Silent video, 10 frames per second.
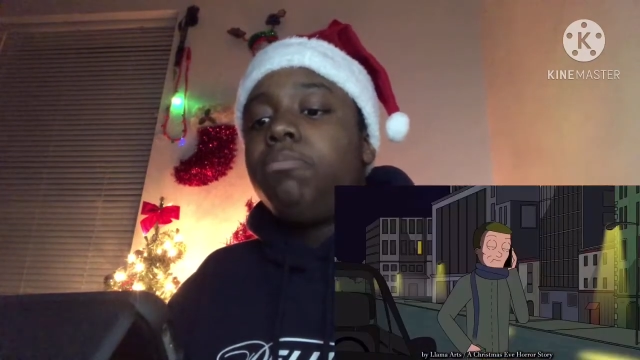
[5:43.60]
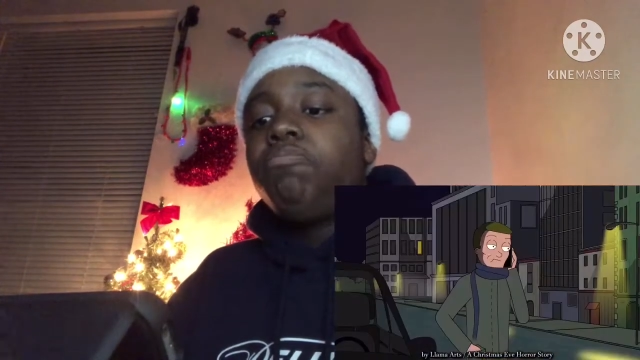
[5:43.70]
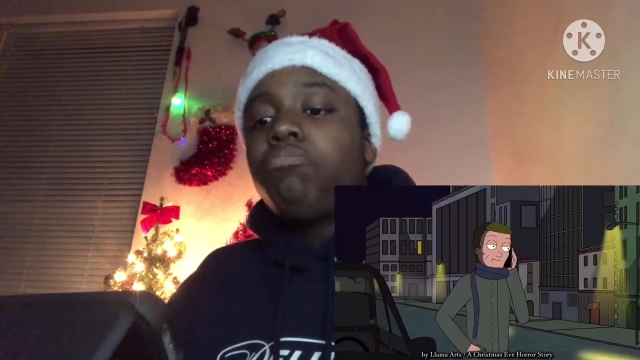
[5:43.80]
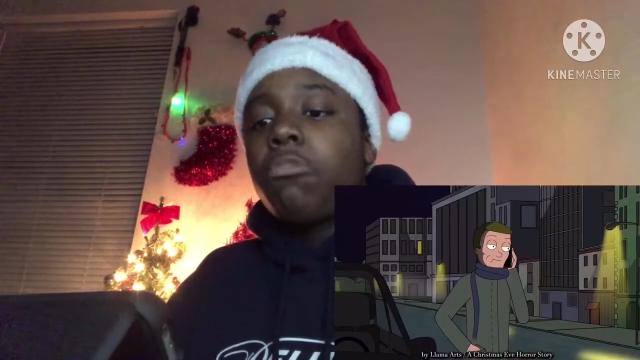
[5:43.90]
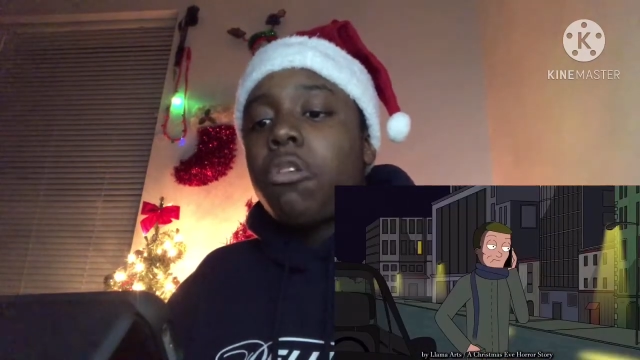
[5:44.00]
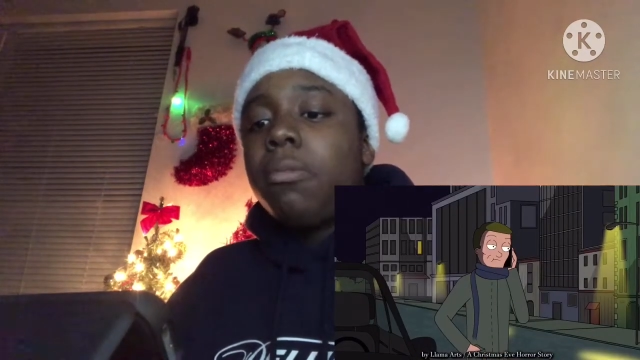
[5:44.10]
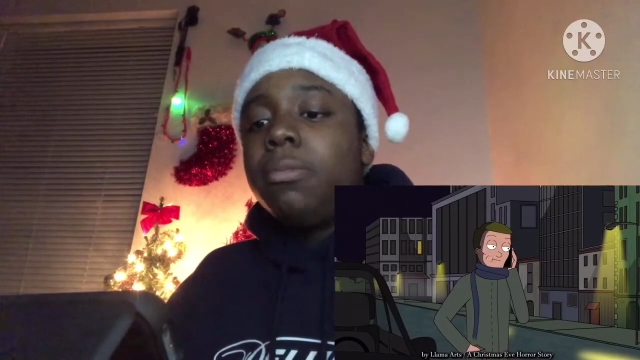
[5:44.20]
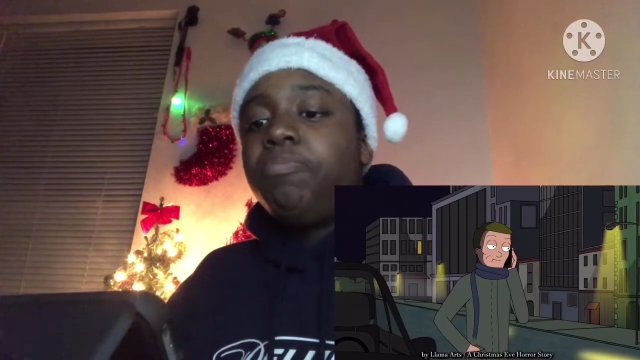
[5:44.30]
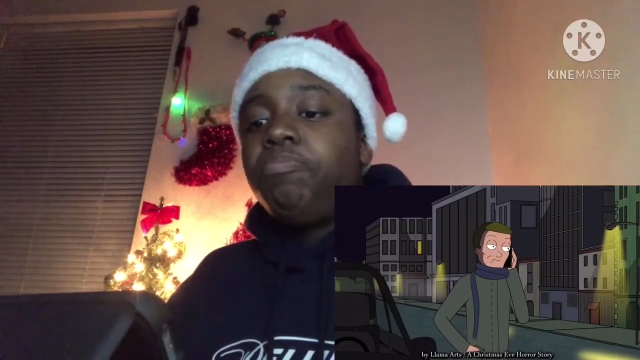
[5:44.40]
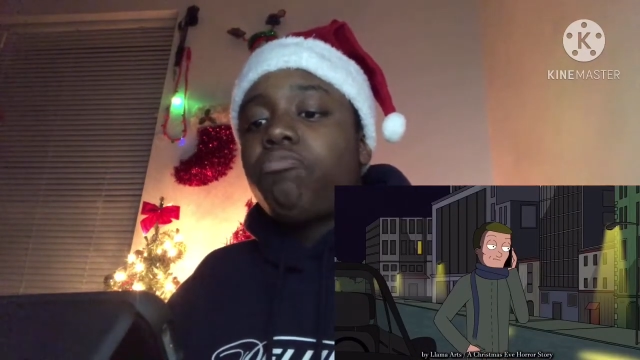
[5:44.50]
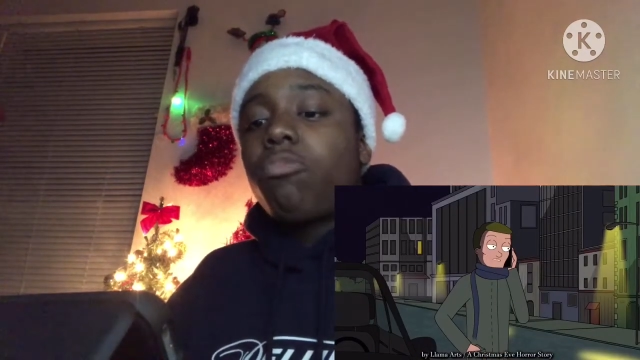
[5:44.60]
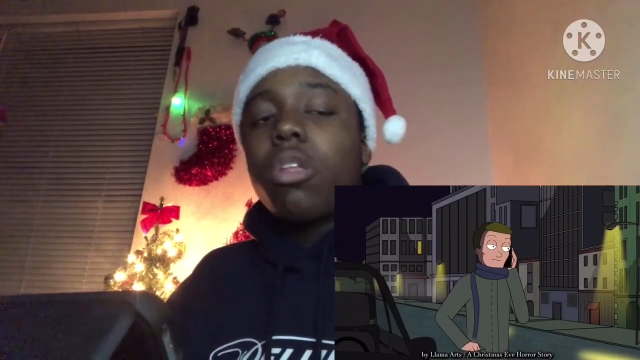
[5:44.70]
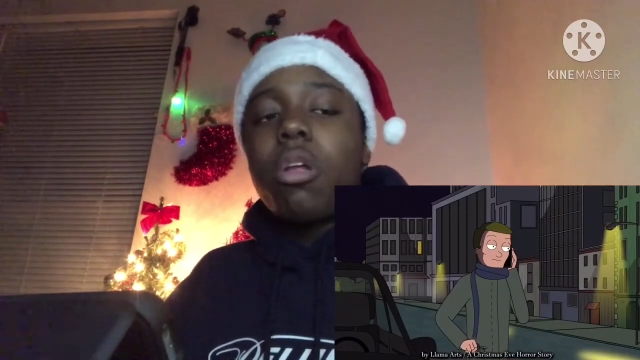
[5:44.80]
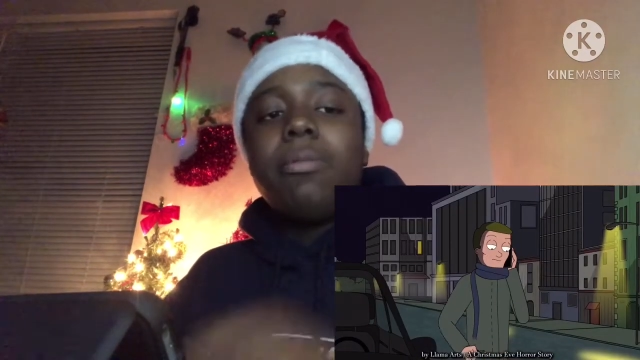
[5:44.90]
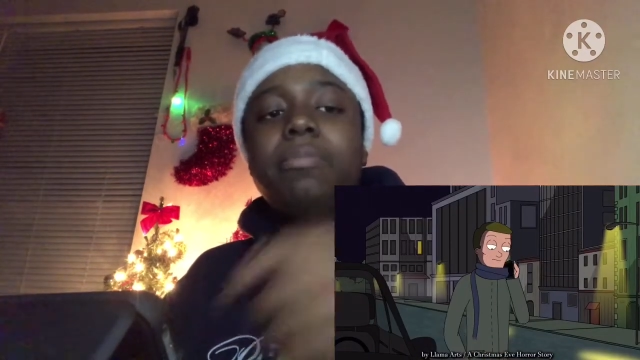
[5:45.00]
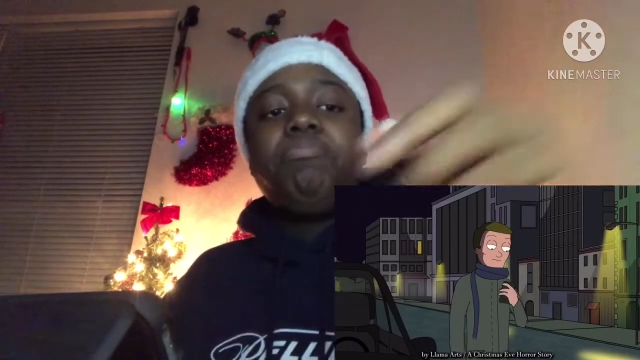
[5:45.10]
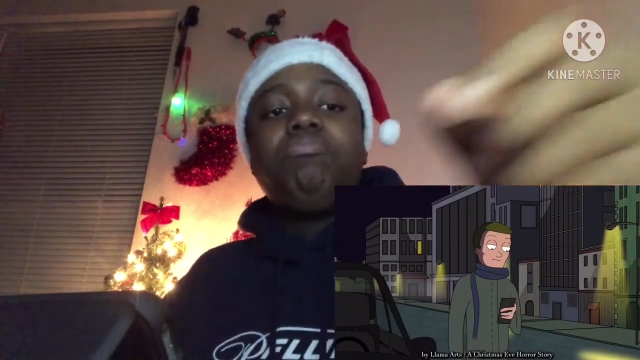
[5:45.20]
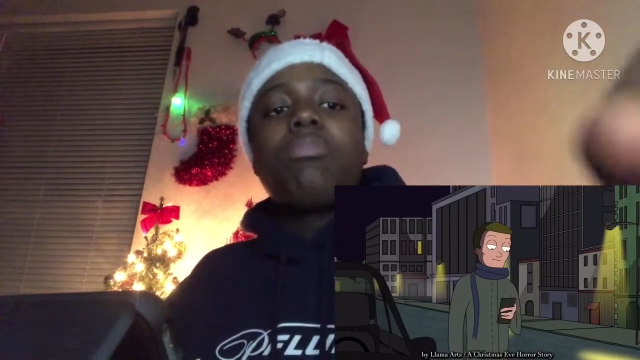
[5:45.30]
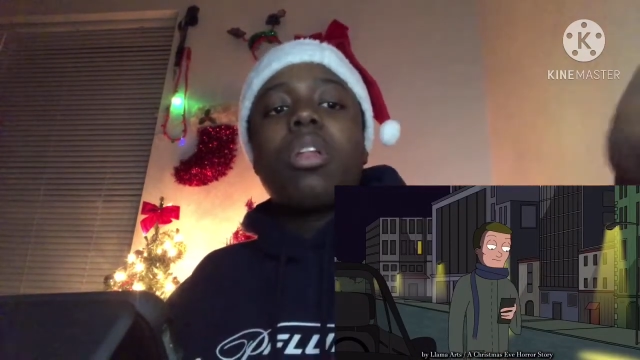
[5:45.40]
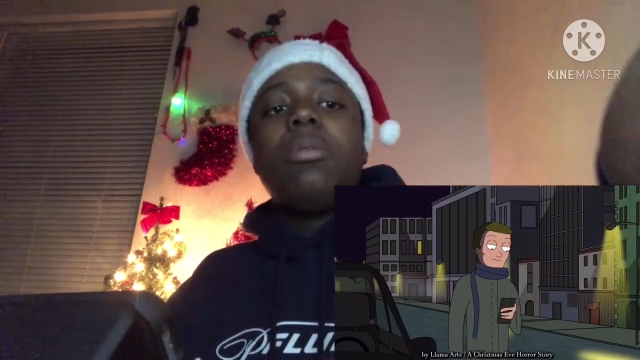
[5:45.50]
After having a quick snack before the
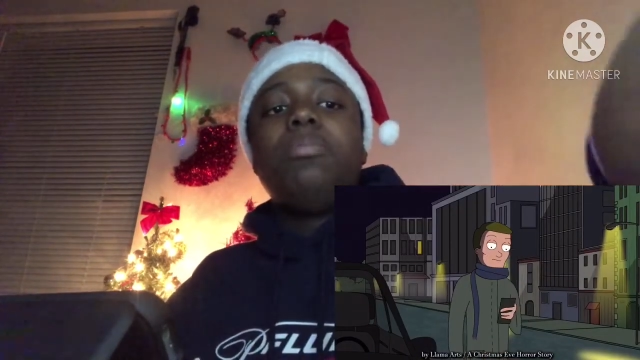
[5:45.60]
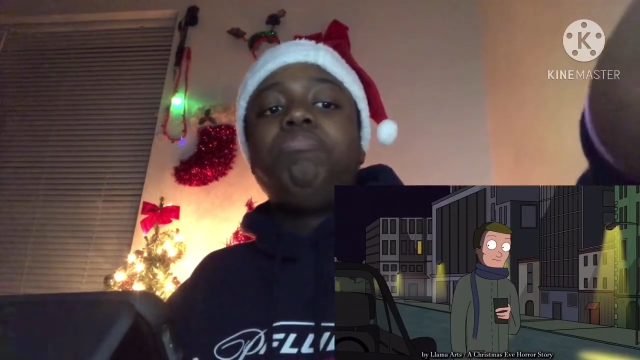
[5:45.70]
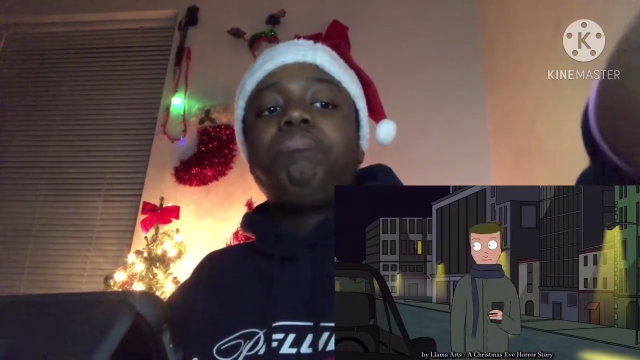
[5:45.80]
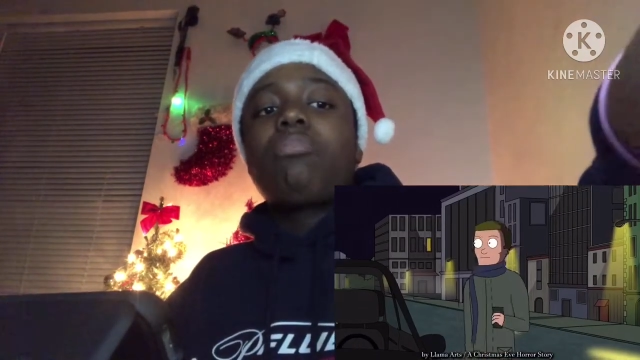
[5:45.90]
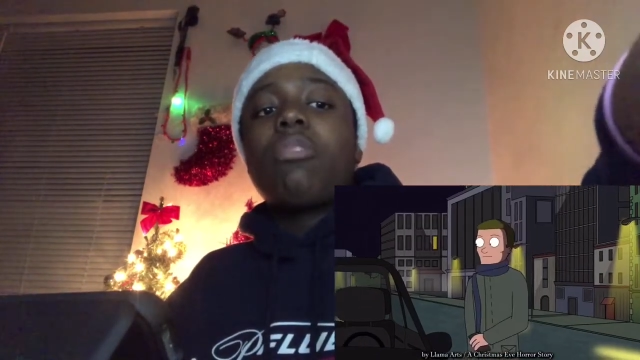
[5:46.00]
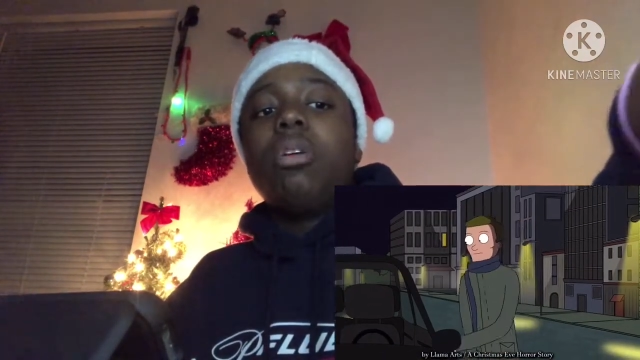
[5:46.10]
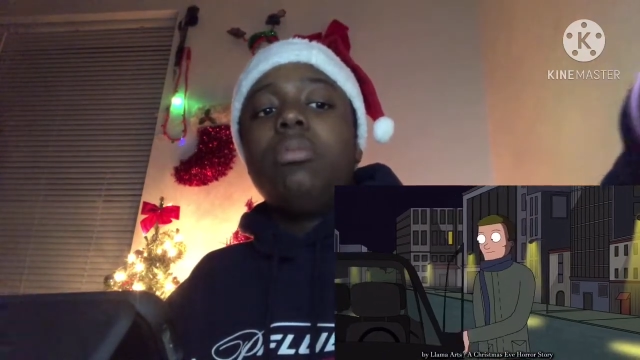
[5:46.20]
half-hour drive,